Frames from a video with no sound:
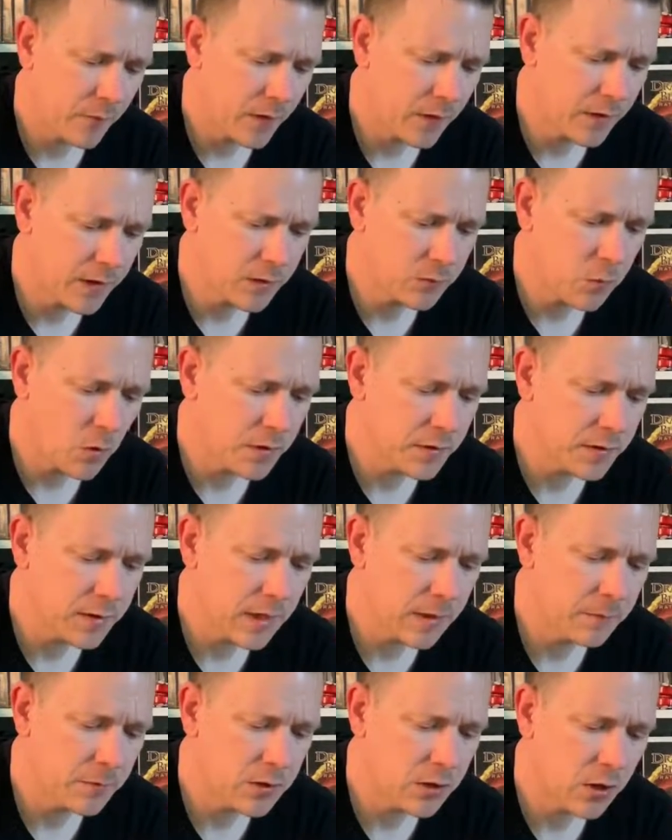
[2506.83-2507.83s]
This one
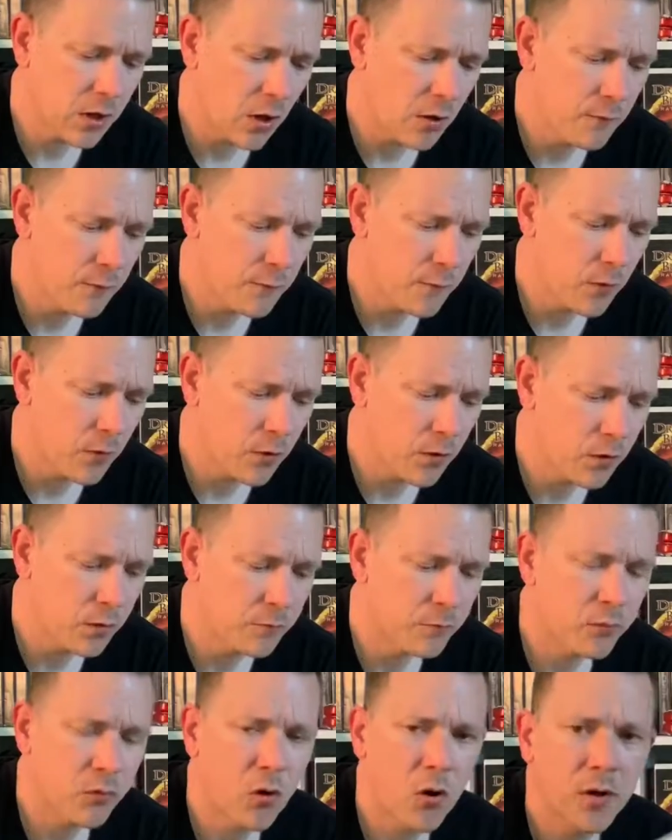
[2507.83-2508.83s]
seems to go for a
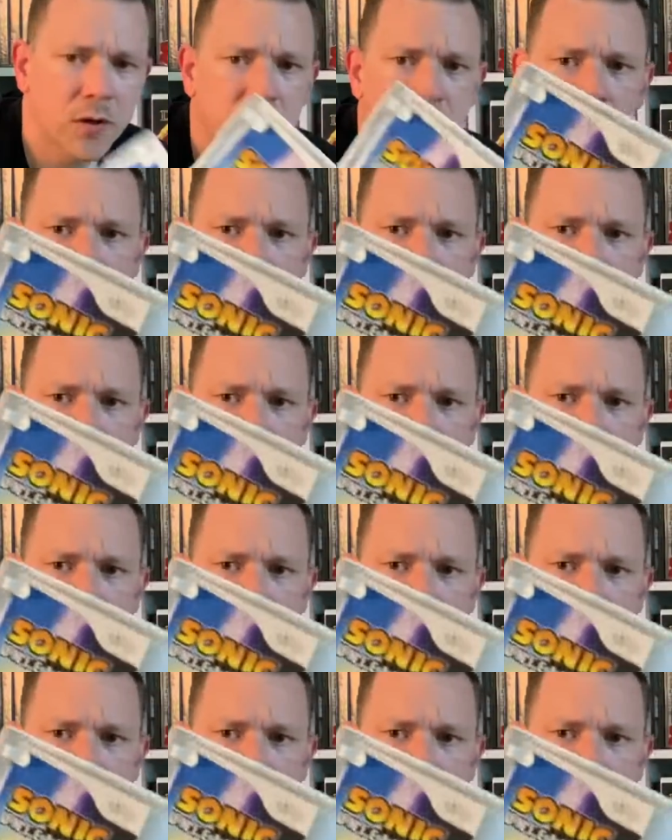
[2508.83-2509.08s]
good price